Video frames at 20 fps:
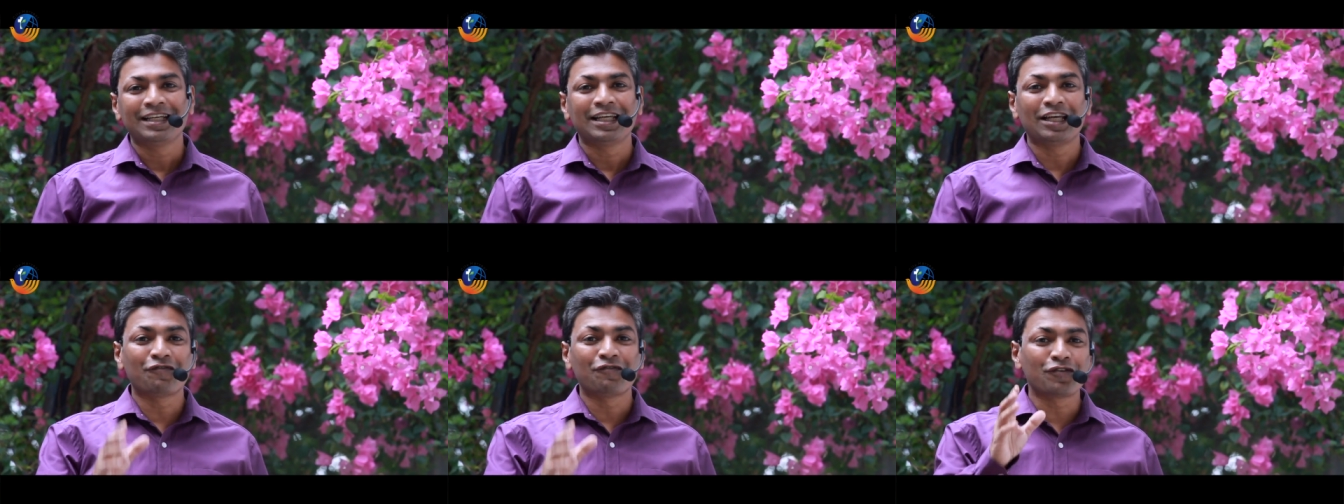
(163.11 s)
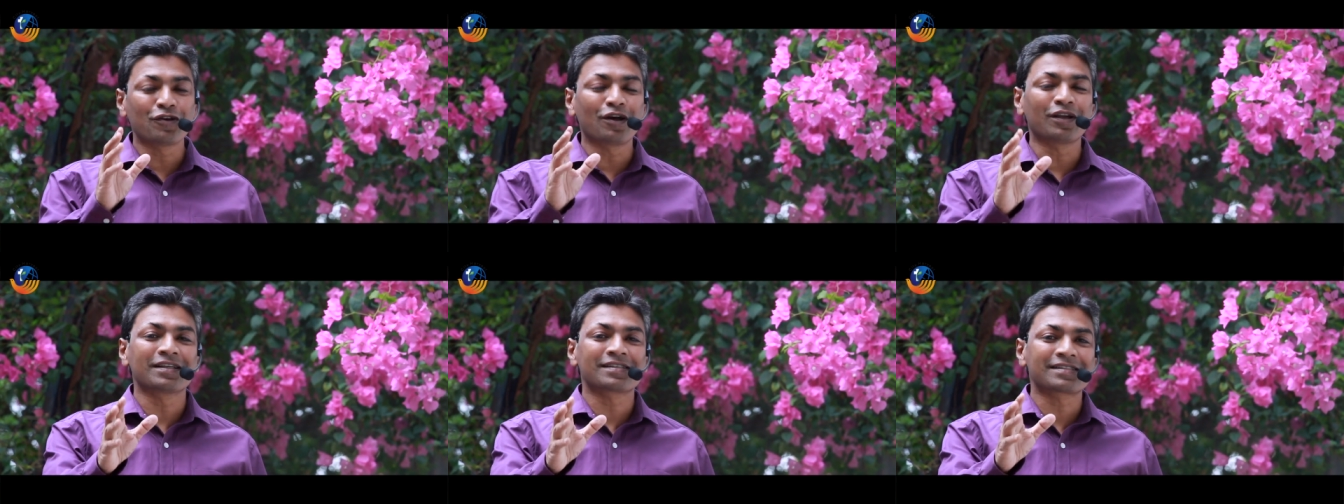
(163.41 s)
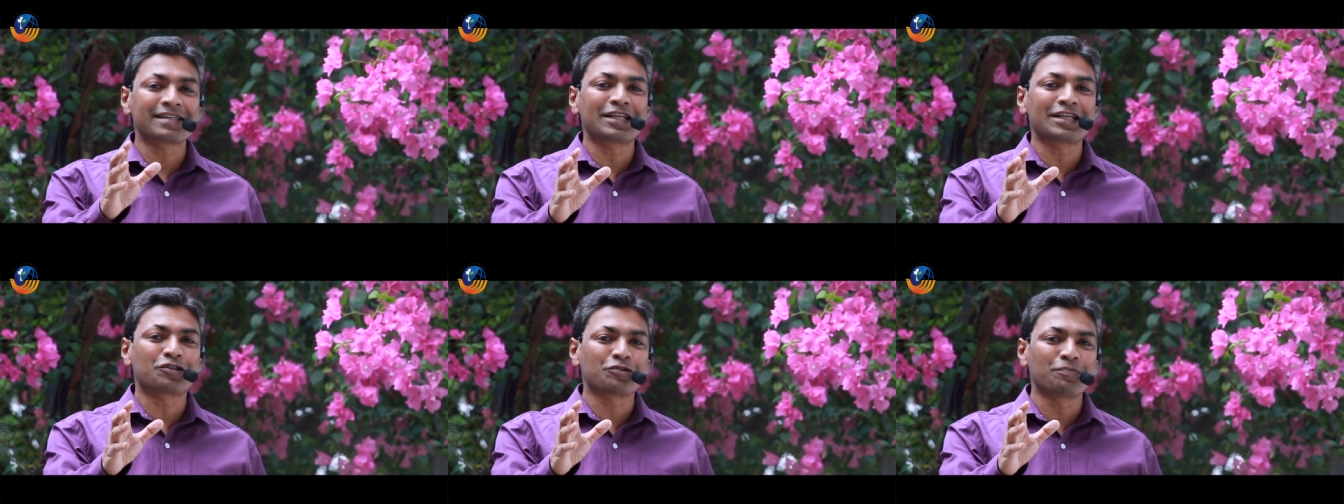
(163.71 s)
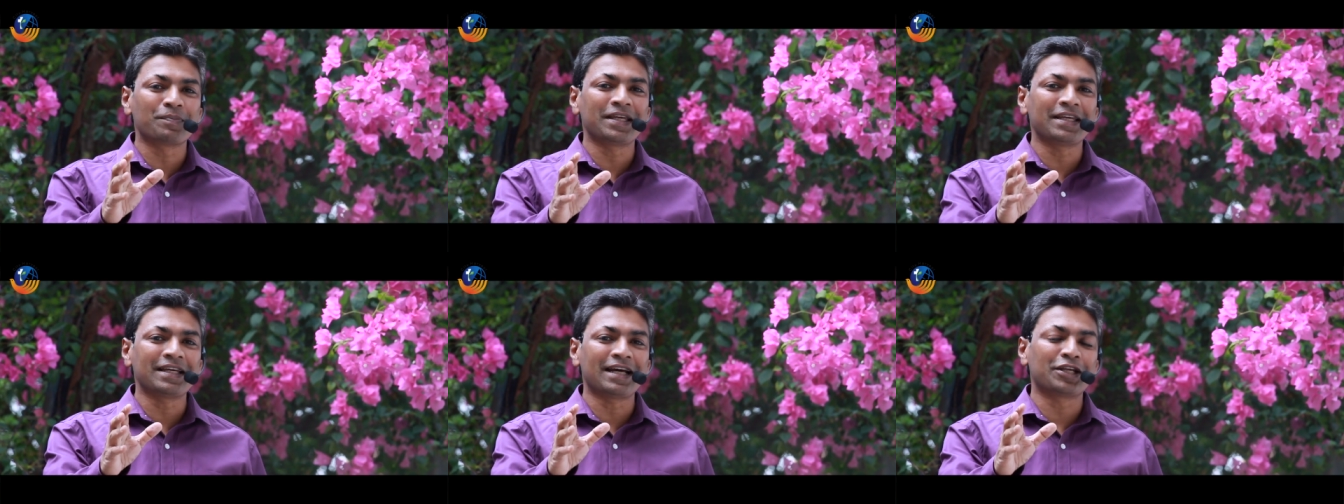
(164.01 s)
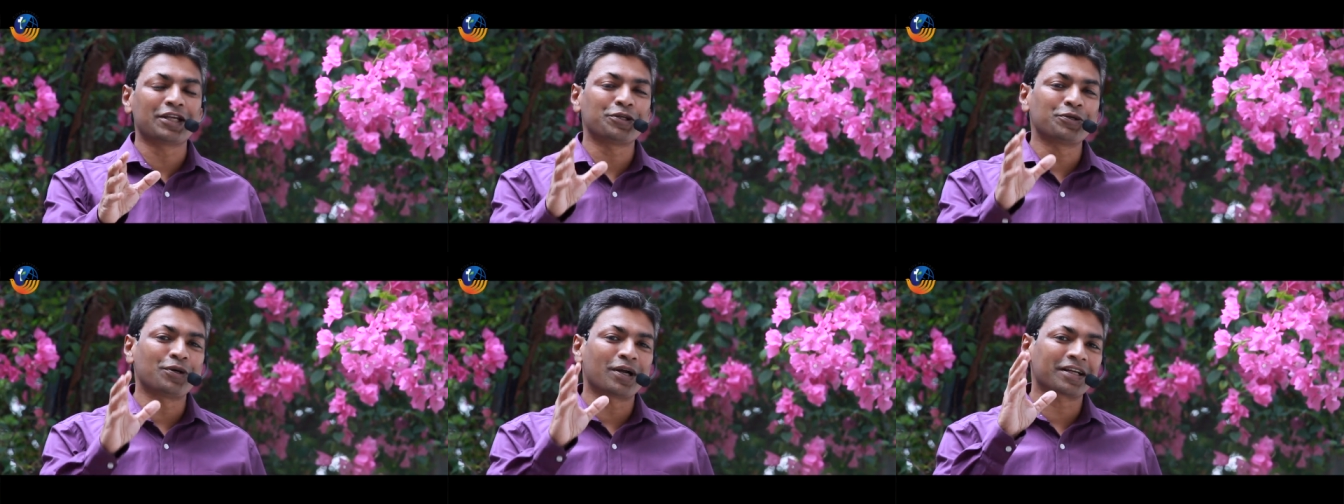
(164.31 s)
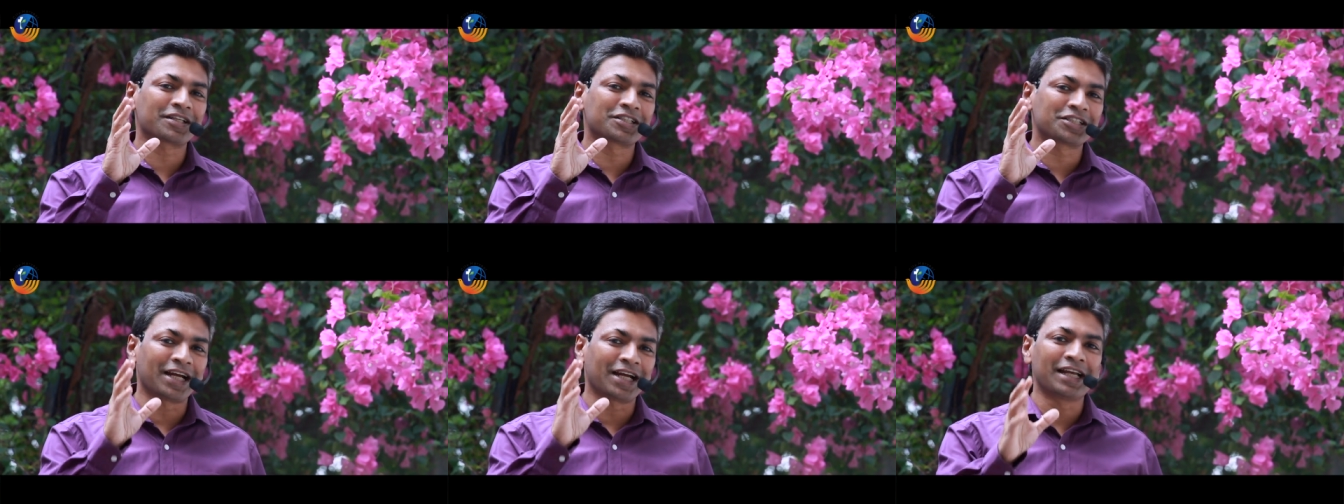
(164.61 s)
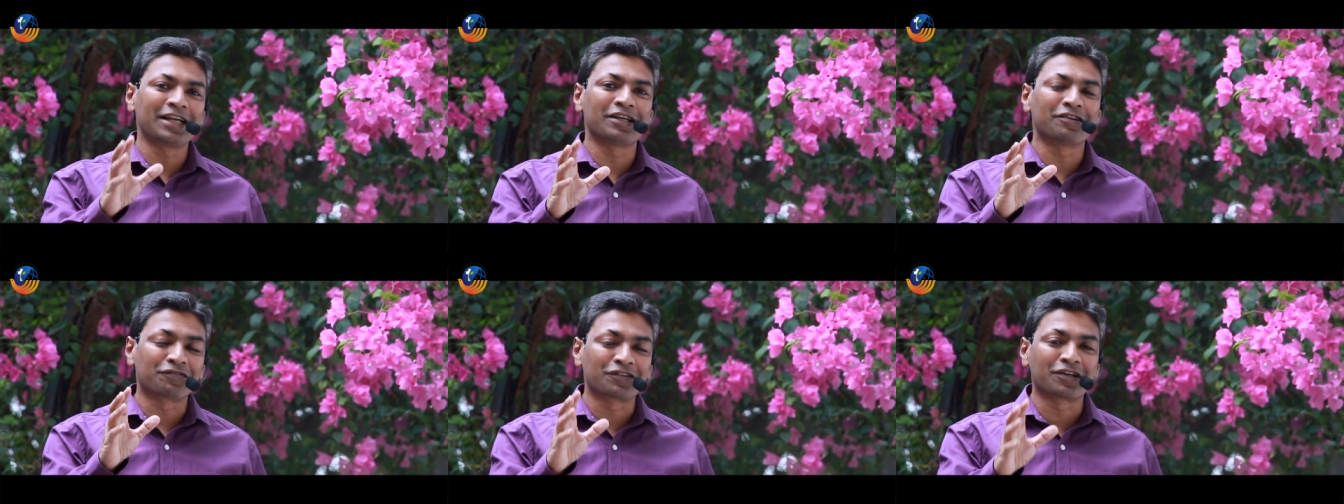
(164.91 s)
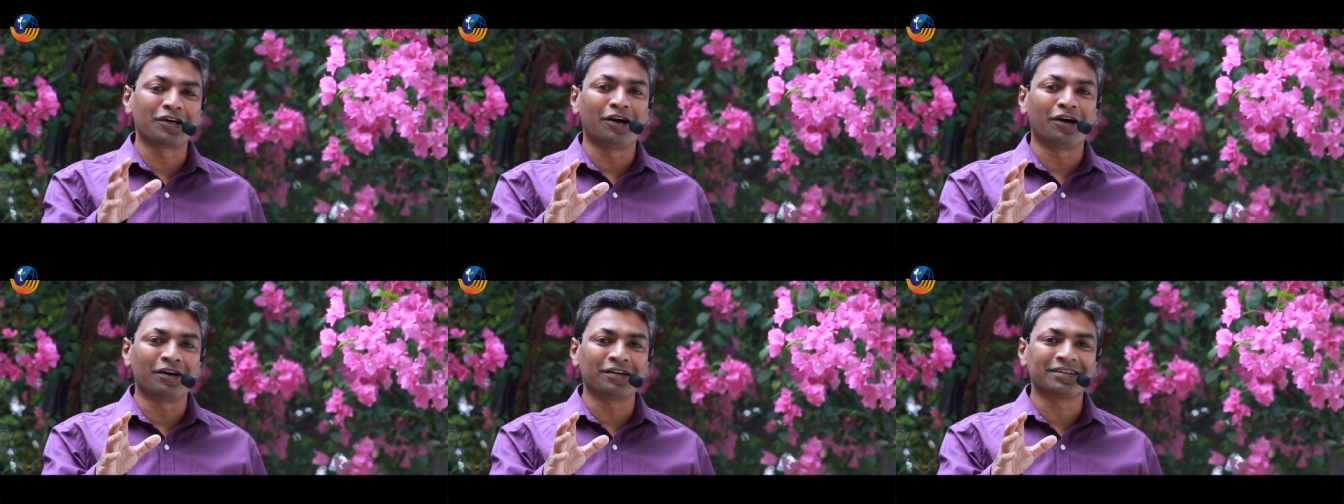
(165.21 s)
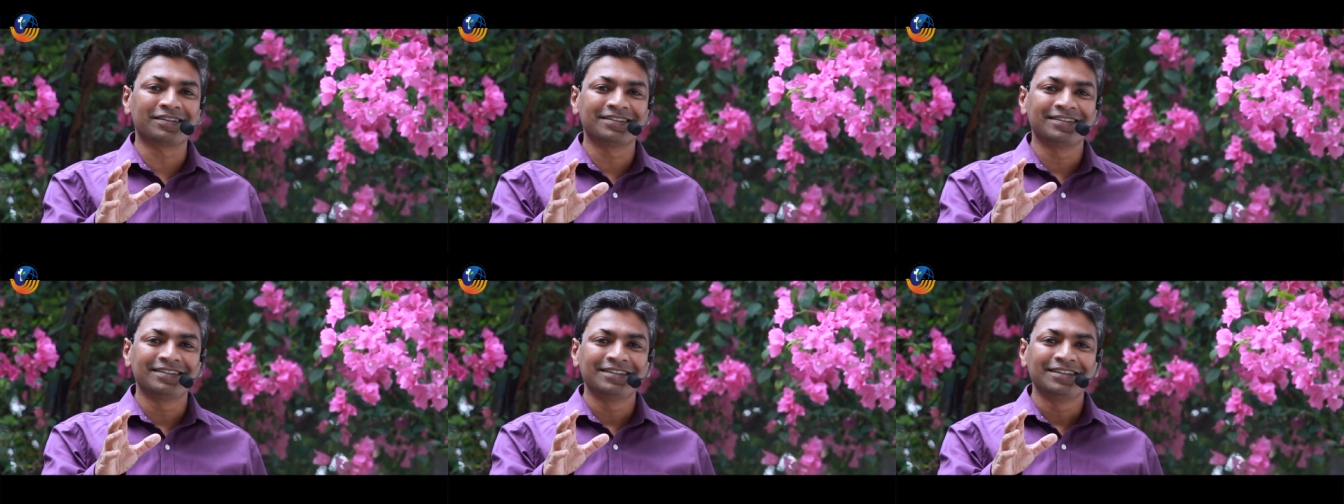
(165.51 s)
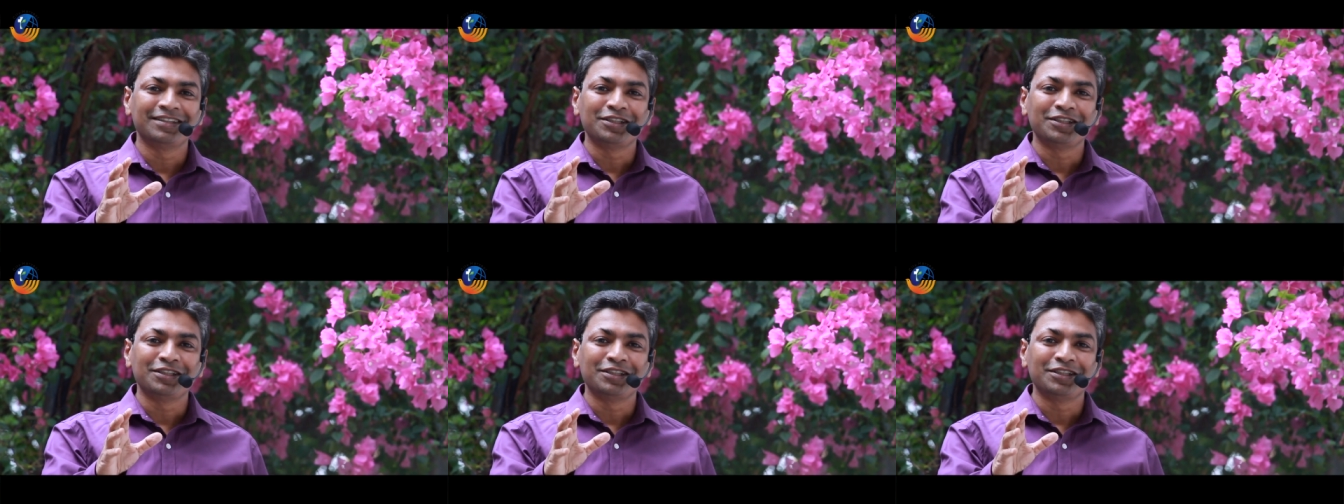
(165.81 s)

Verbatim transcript: If you are listening to me and you are a child of God,